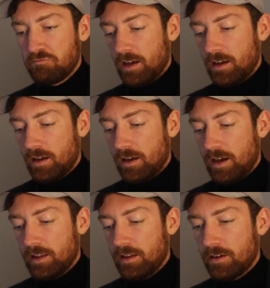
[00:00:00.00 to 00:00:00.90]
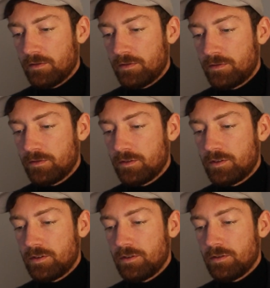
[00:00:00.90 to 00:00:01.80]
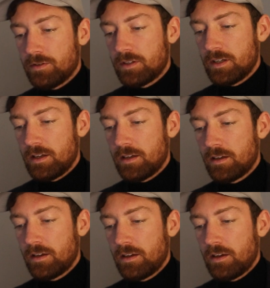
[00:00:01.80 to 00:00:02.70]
I'd love to see